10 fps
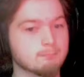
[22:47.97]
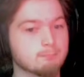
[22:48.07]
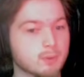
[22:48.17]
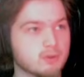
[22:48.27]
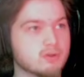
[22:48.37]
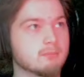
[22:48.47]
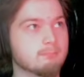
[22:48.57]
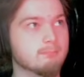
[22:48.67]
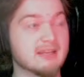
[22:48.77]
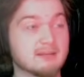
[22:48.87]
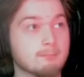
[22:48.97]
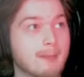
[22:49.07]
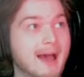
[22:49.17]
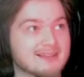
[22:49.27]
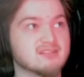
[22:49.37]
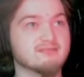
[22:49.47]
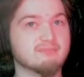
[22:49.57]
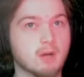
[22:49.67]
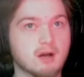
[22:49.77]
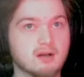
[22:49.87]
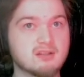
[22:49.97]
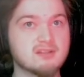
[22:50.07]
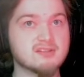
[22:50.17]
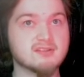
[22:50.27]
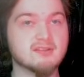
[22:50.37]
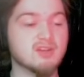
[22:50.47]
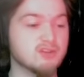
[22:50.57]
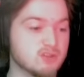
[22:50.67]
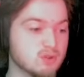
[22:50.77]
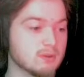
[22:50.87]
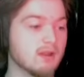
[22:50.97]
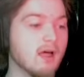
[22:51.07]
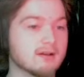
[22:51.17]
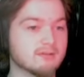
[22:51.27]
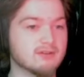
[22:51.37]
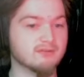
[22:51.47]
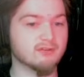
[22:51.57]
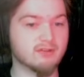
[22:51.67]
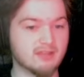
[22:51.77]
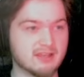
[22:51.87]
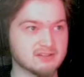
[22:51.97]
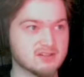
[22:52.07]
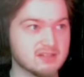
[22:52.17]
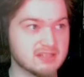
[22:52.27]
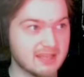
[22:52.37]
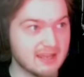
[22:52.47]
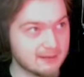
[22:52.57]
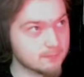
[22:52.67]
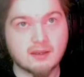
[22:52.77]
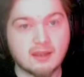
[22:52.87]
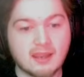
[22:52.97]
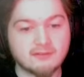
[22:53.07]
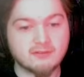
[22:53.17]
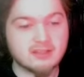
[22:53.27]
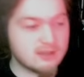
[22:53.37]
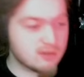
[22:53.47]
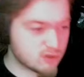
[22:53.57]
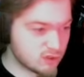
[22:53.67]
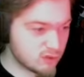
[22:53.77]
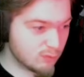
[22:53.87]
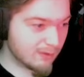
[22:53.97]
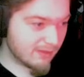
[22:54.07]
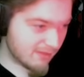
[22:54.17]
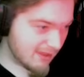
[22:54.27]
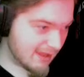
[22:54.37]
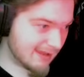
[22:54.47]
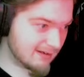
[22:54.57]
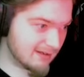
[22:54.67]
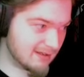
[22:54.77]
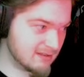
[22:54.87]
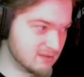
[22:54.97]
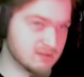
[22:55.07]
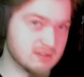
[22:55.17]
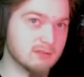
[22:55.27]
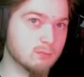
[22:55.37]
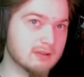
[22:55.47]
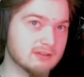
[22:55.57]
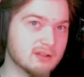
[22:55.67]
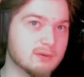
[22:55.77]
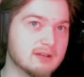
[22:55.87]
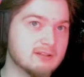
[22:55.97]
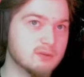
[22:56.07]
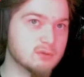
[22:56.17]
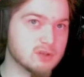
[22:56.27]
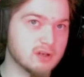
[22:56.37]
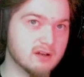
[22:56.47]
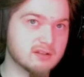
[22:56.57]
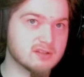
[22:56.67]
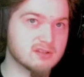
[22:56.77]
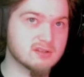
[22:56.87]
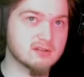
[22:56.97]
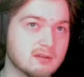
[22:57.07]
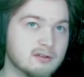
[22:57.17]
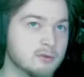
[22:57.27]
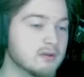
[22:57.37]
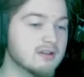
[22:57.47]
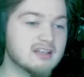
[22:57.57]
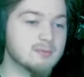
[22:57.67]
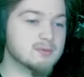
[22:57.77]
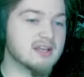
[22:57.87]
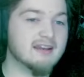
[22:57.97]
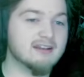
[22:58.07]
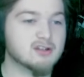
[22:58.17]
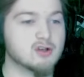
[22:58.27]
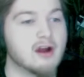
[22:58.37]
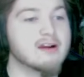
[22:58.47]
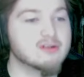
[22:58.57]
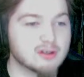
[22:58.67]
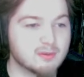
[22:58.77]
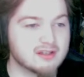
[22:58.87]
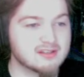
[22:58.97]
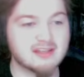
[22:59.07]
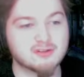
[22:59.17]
bulk, like massive mods that do a lot of different things to the game. And the issue with that is that when loading new chunks, you can keep saying it's crashing because it's